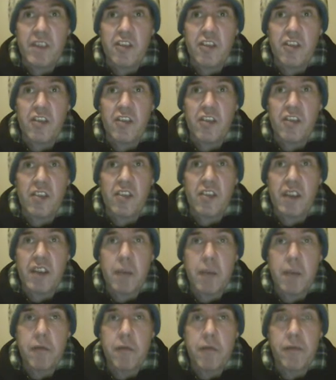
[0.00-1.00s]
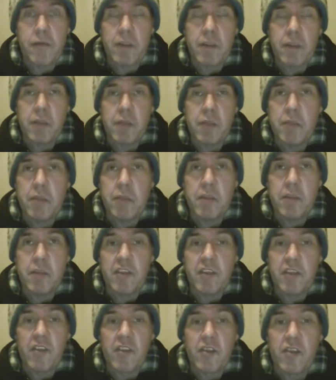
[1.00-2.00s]
Just a couple of
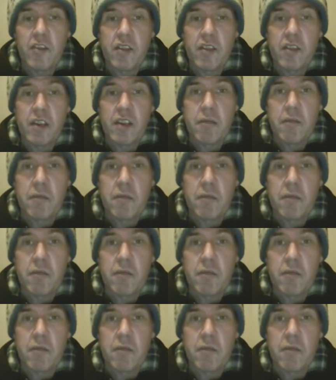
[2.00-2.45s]
amendments